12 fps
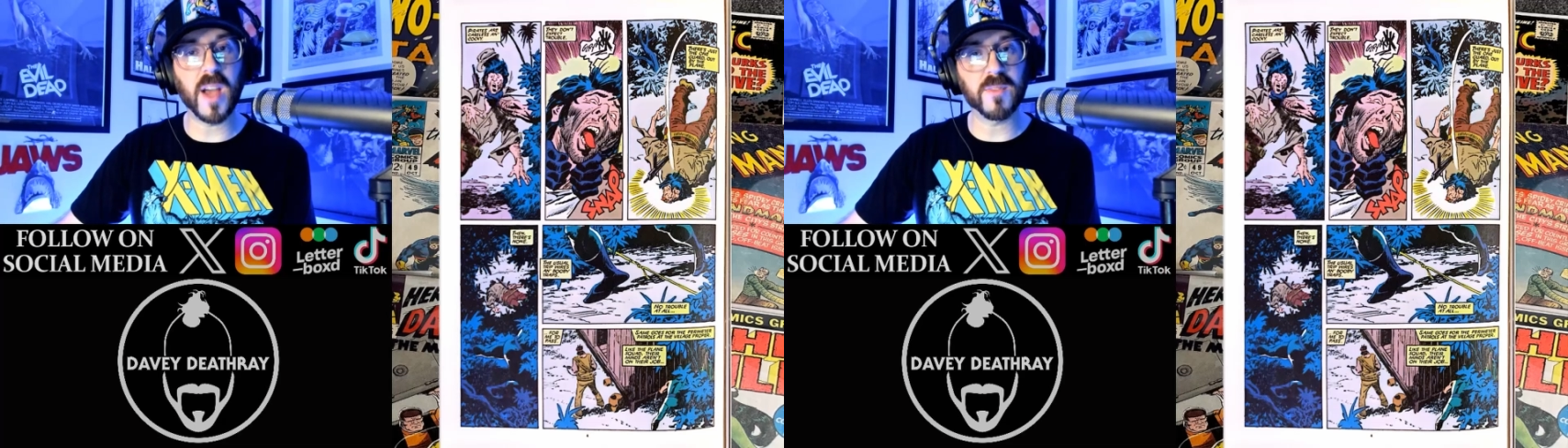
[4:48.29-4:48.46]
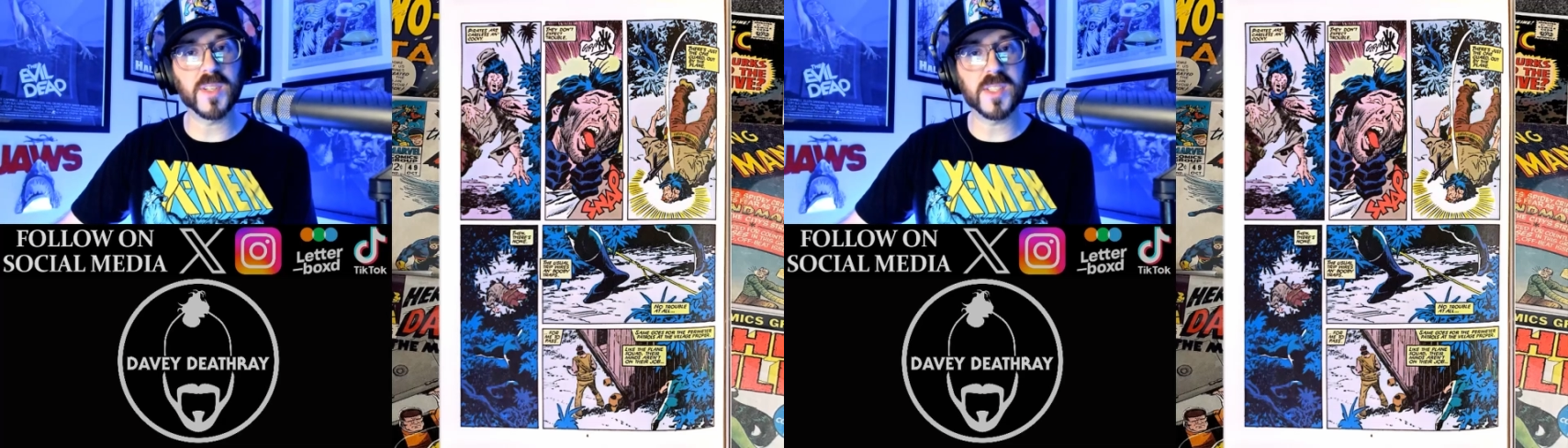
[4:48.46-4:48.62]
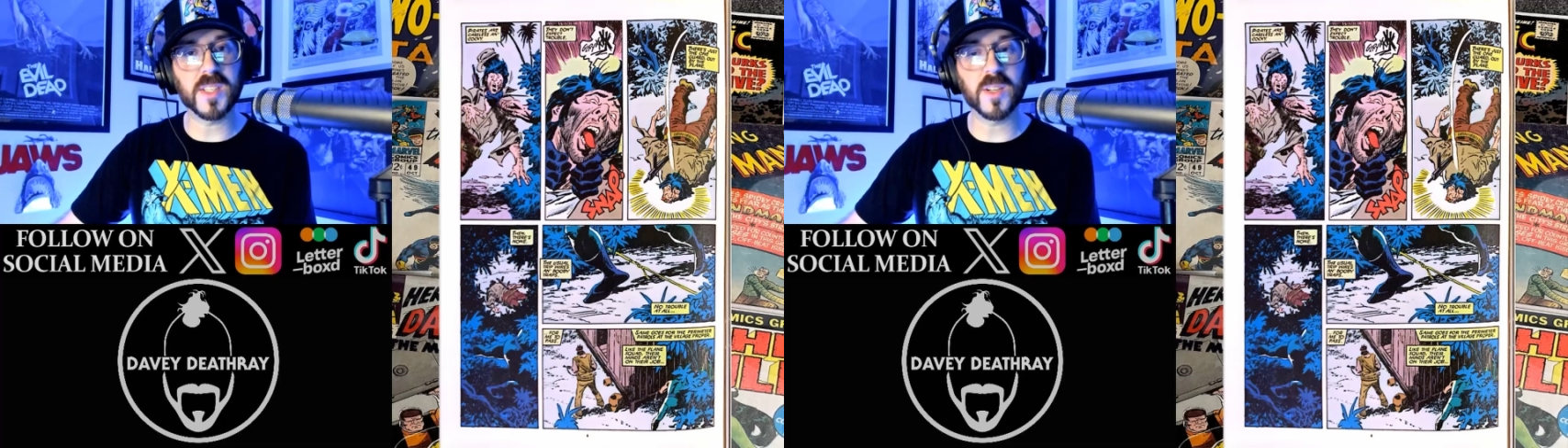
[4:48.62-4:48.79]

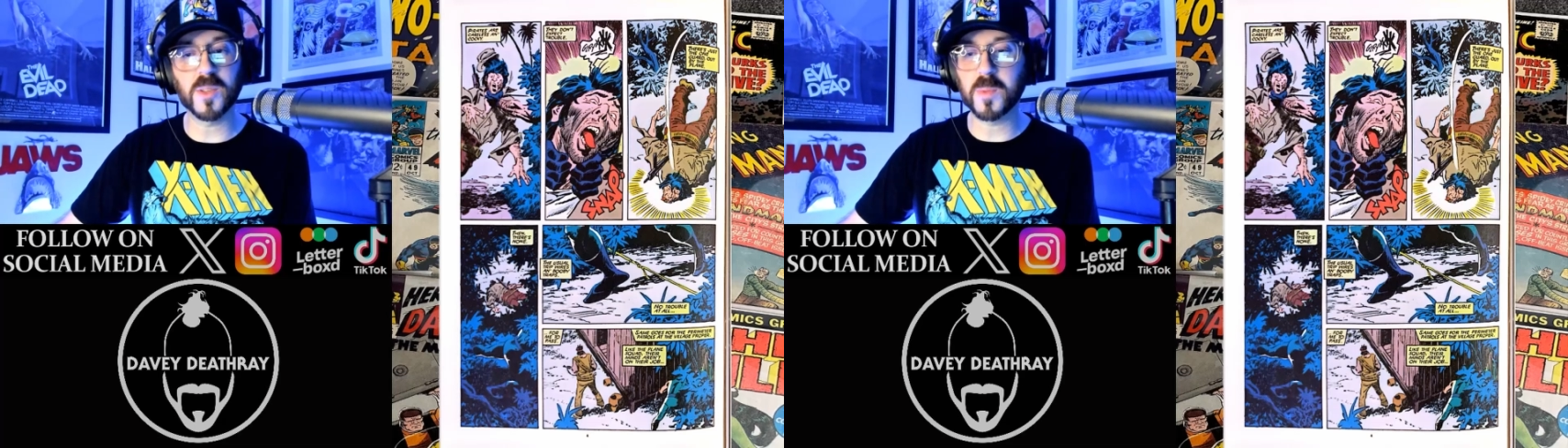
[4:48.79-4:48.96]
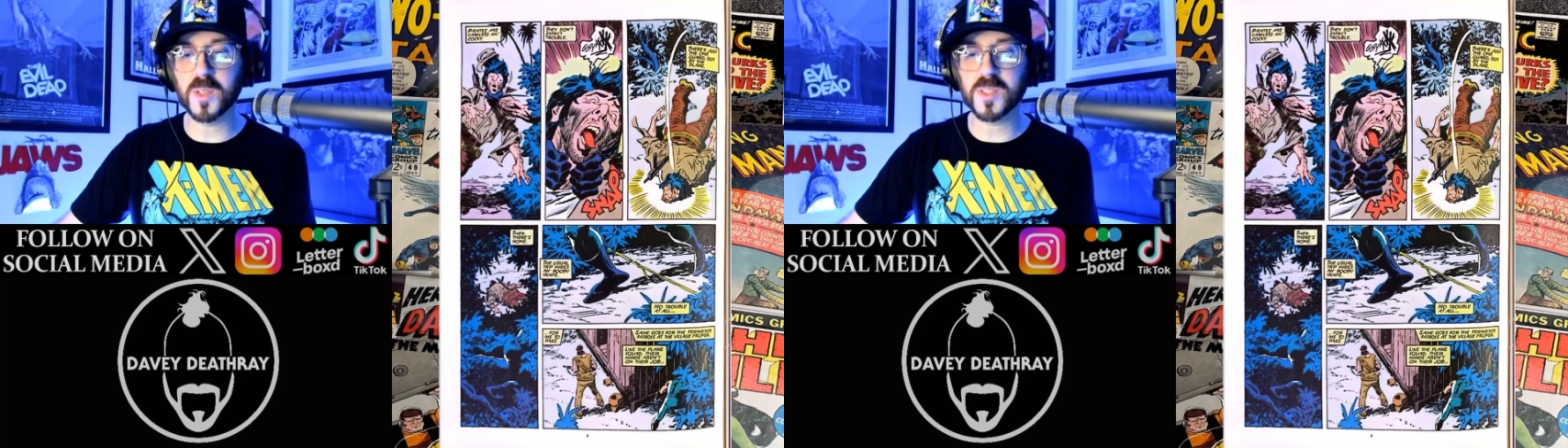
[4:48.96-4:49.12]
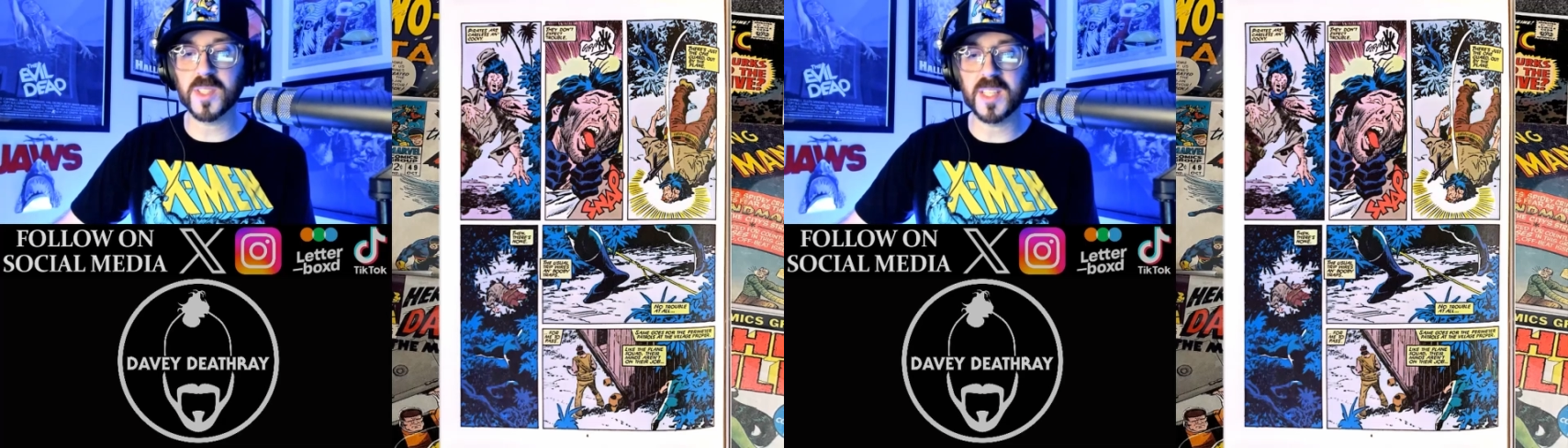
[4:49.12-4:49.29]
every single
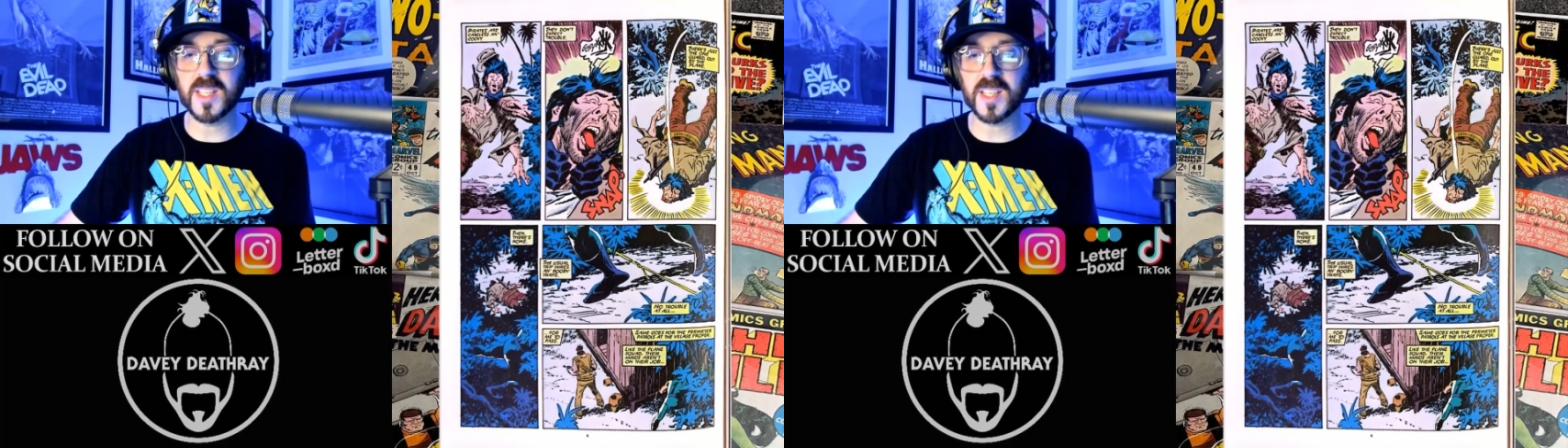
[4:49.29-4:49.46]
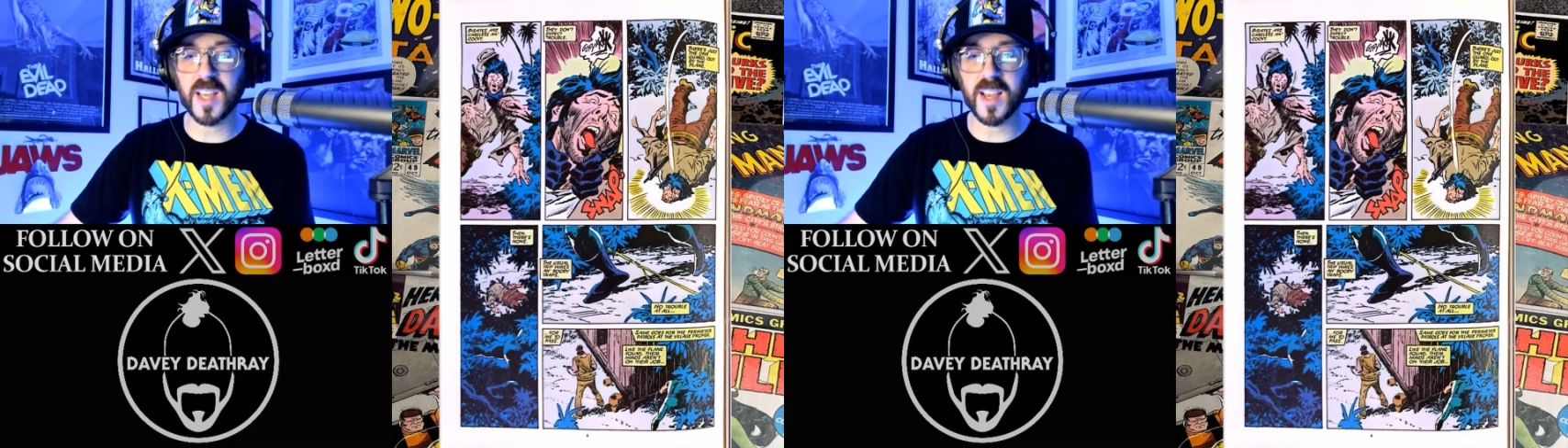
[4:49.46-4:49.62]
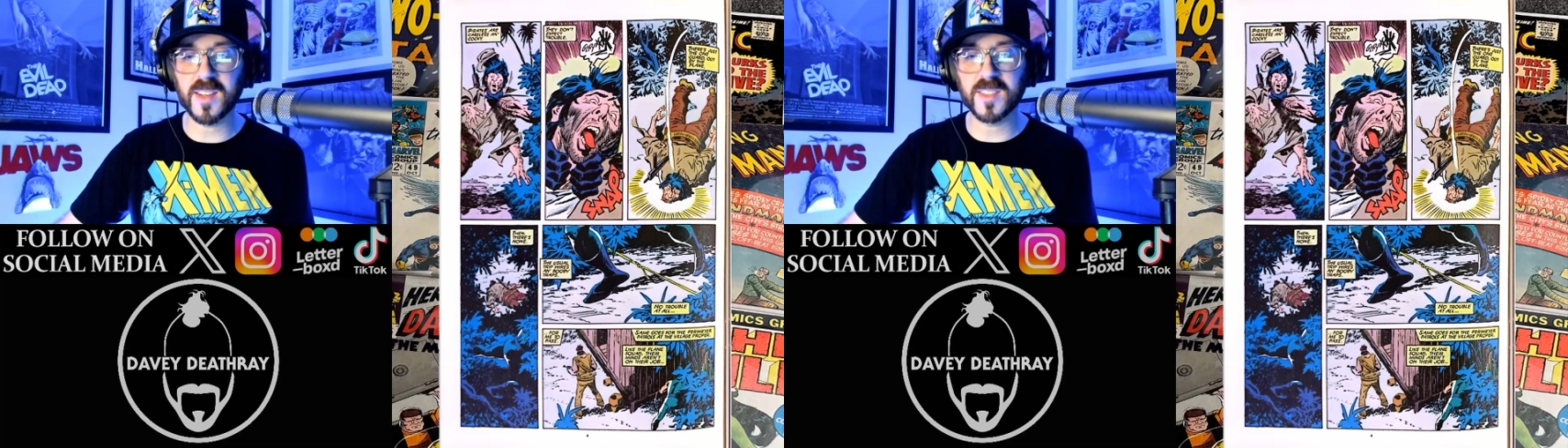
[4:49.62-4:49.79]
person he
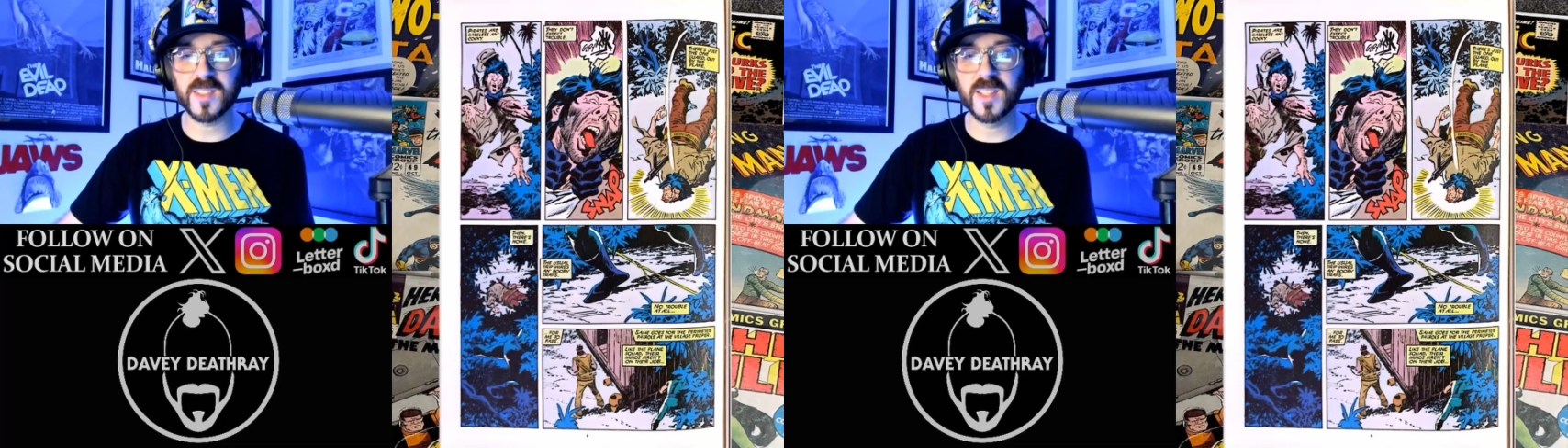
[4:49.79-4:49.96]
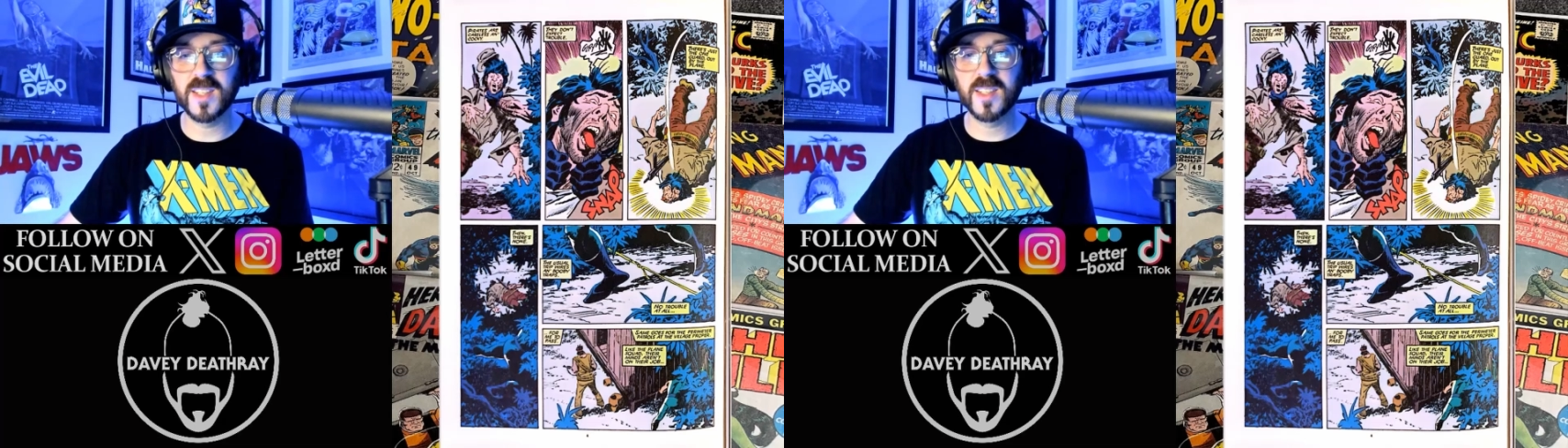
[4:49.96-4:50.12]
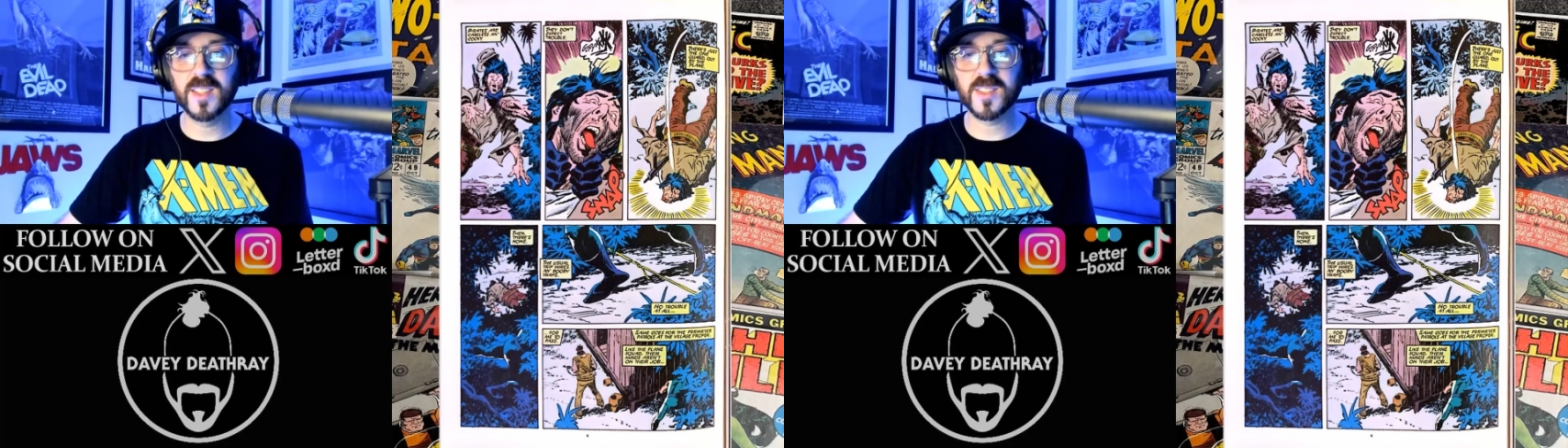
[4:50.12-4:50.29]
can.
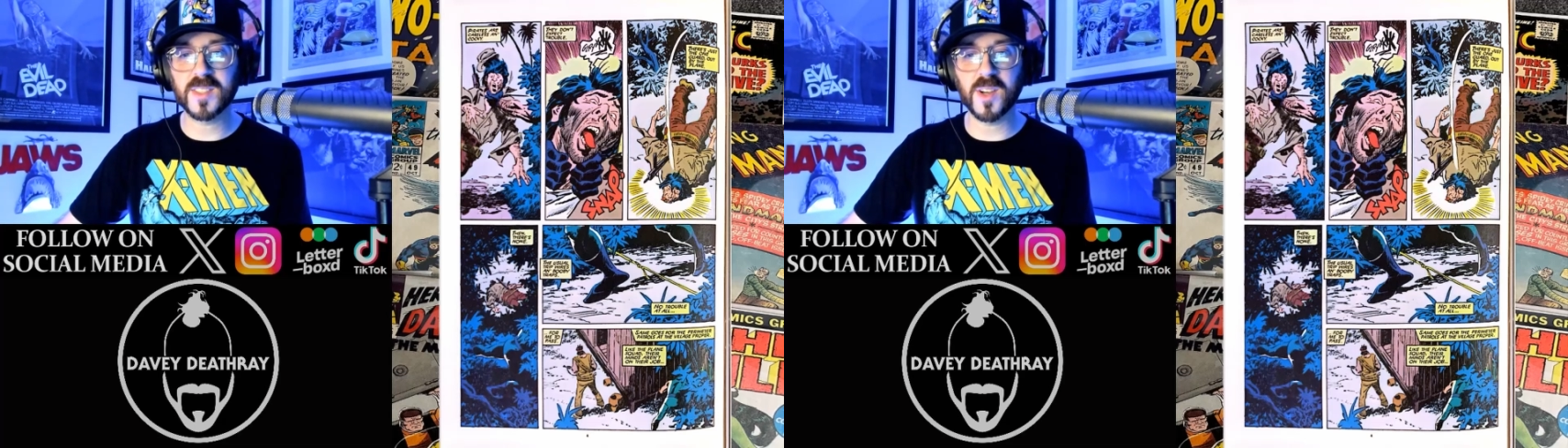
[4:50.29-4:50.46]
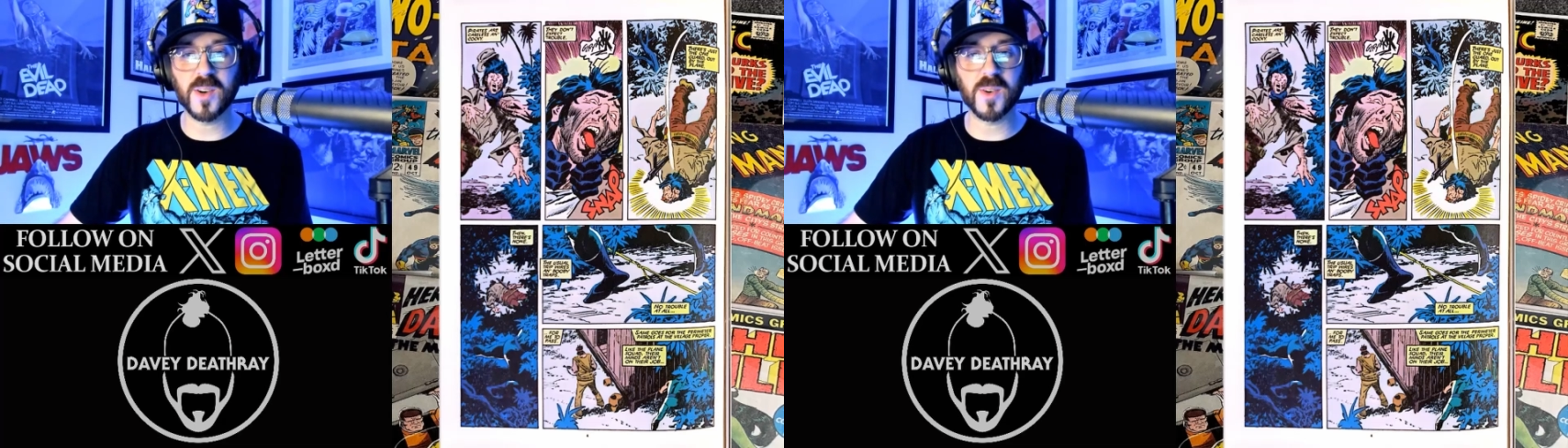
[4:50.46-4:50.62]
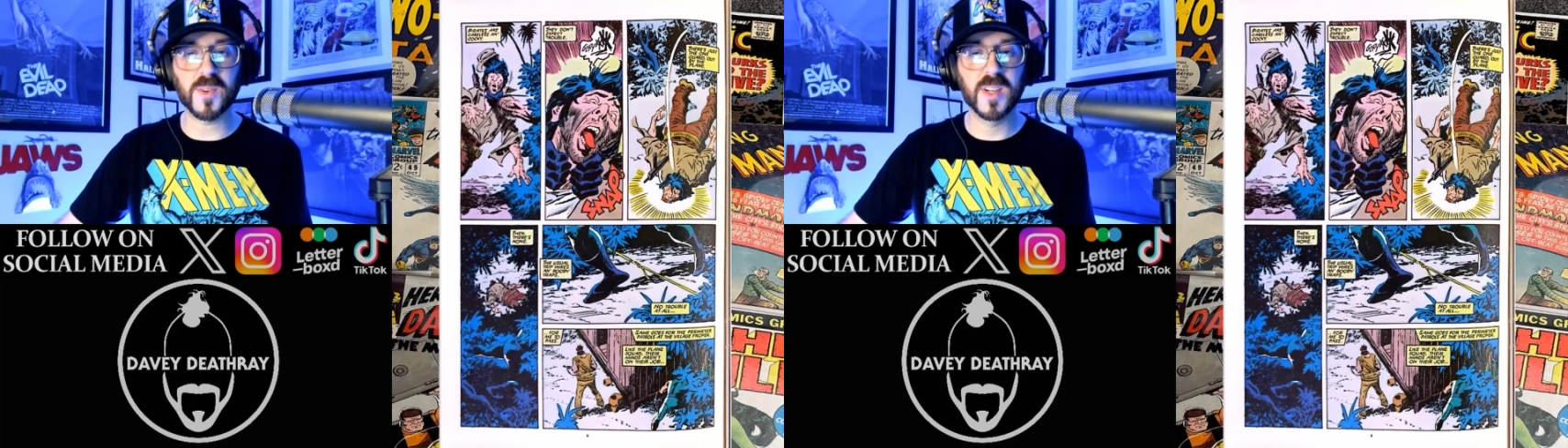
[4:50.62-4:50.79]
So